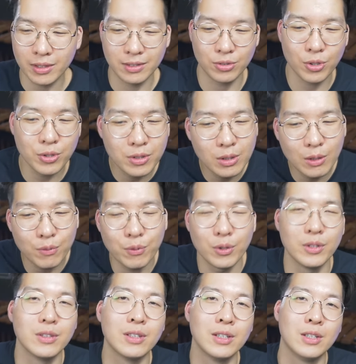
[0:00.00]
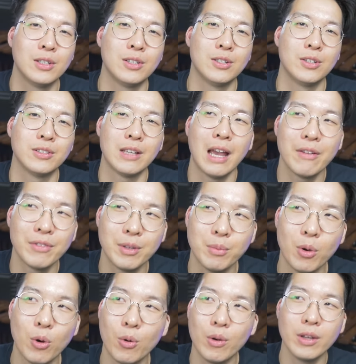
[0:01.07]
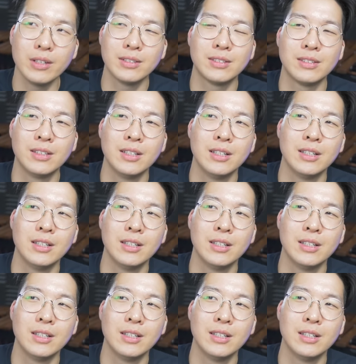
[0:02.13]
it's so different, you know, to have them always